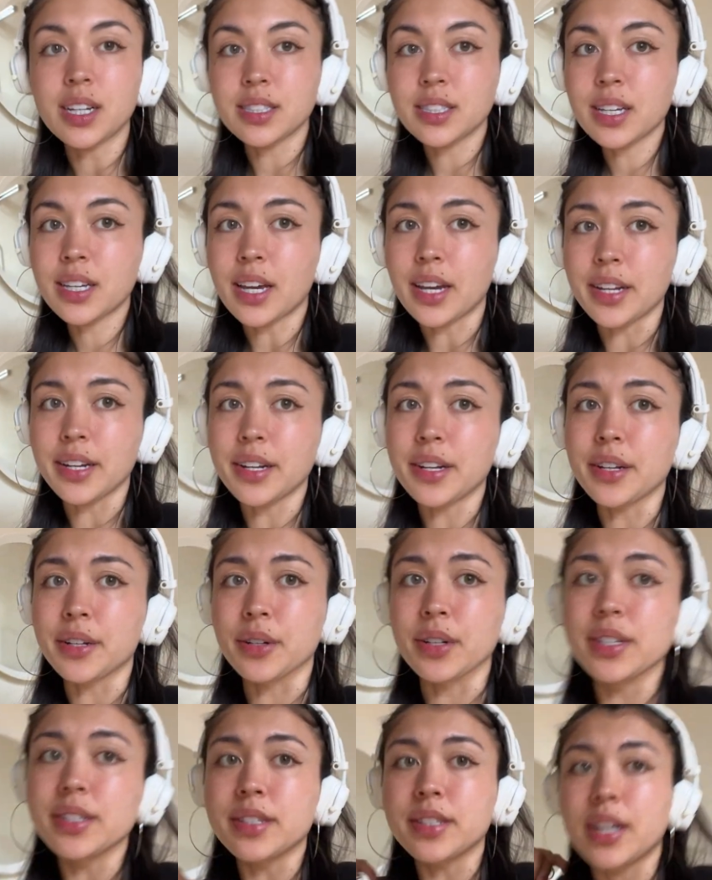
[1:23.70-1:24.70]
It's like 80
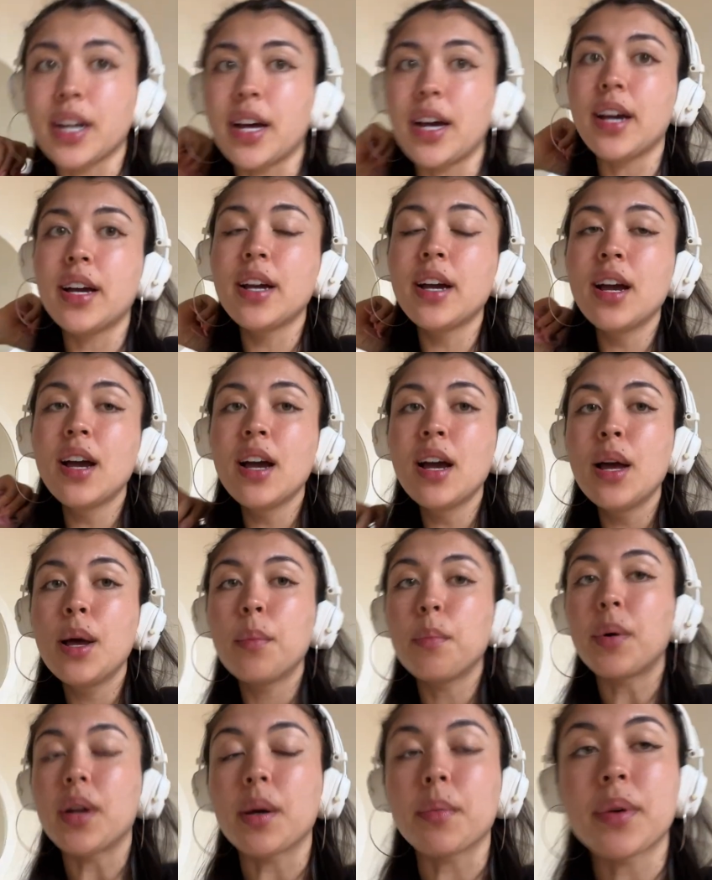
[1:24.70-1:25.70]
degrees today
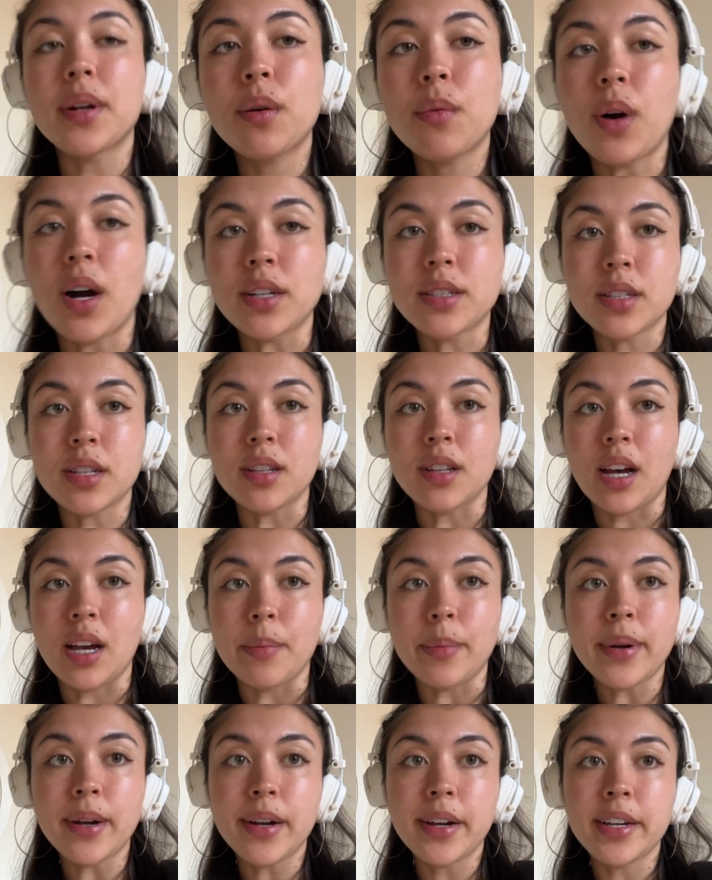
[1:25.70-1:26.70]
but I'm gonna watch the
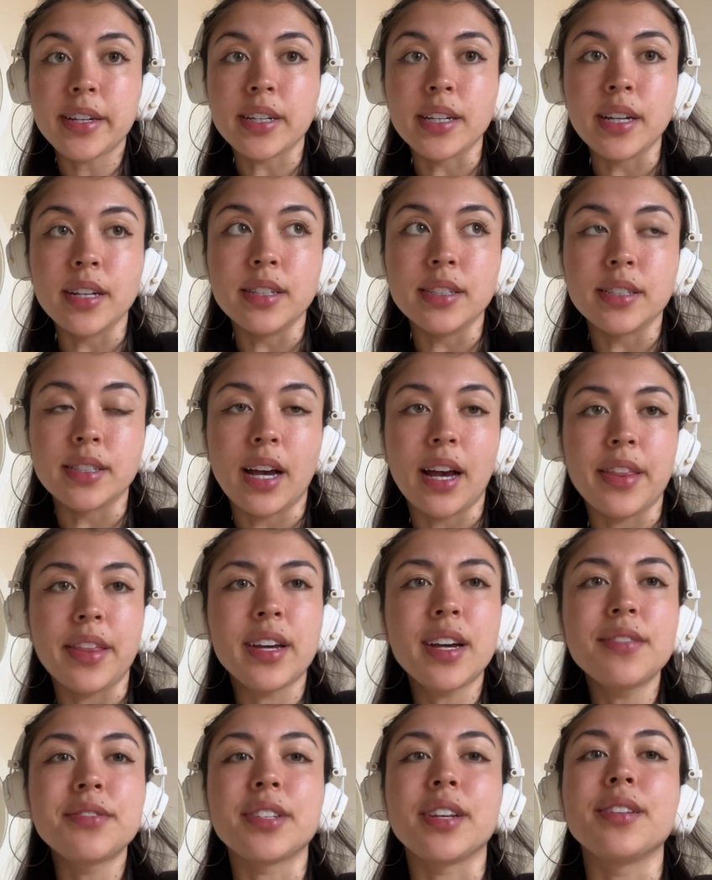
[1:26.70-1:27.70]
library because I think
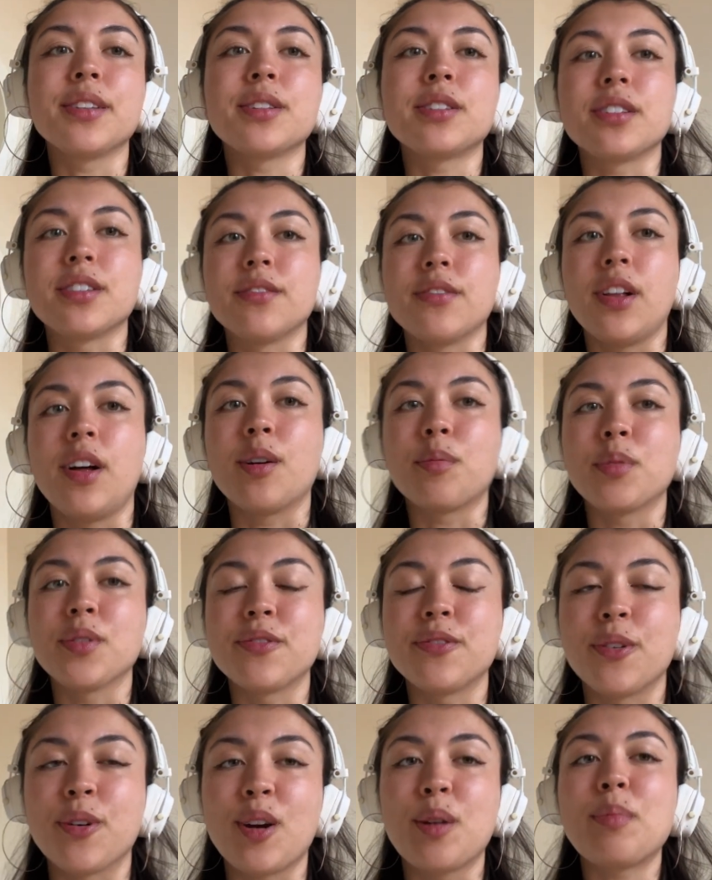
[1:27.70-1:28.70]
I've said this in a vlog
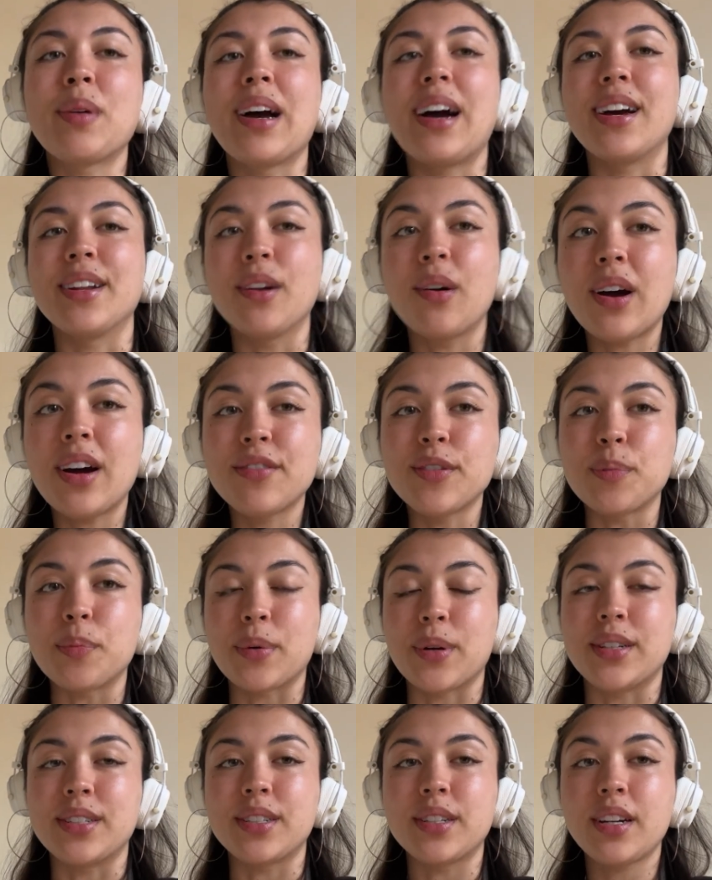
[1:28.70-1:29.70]
before, but I don't have a
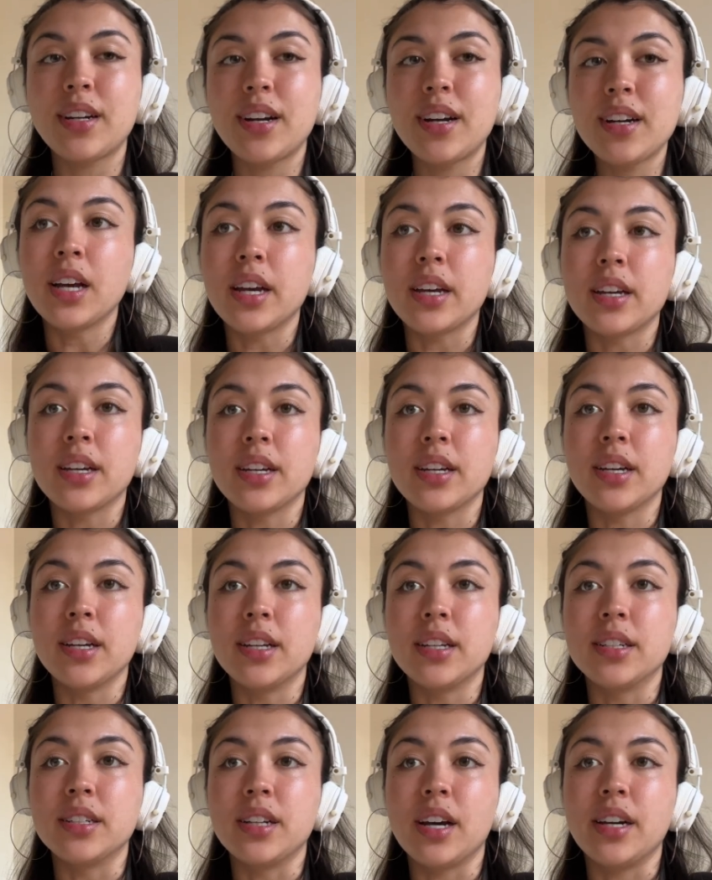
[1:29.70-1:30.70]
printer
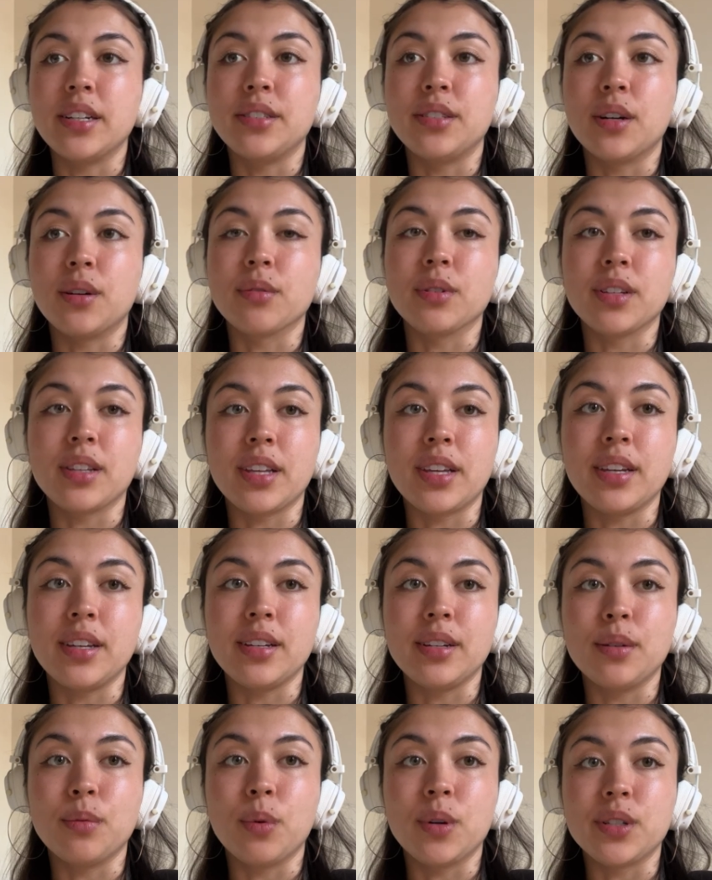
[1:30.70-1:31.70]
and I don't
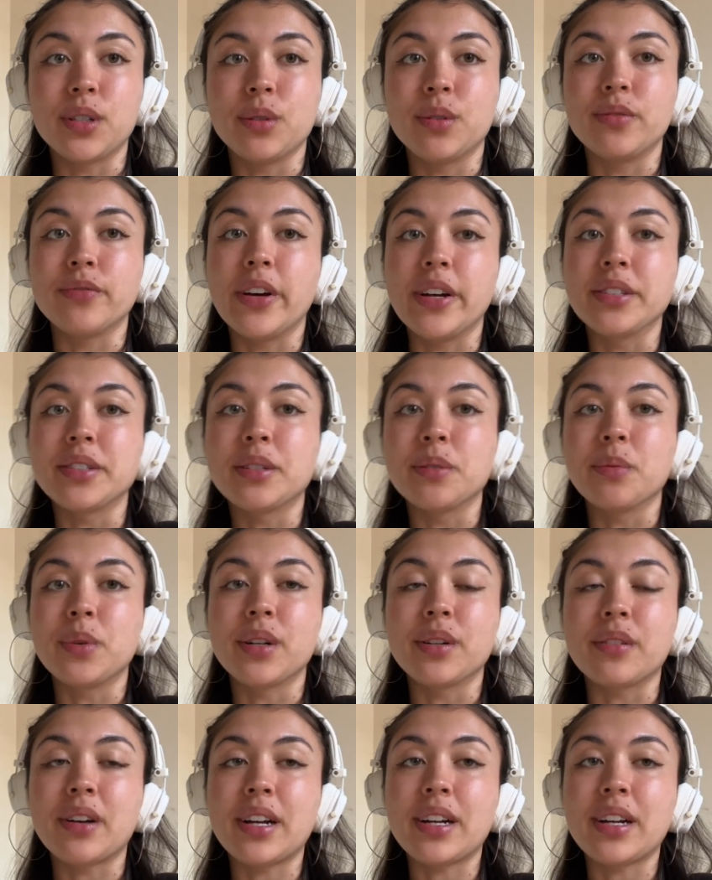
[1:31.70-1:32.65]
really want to invest in one right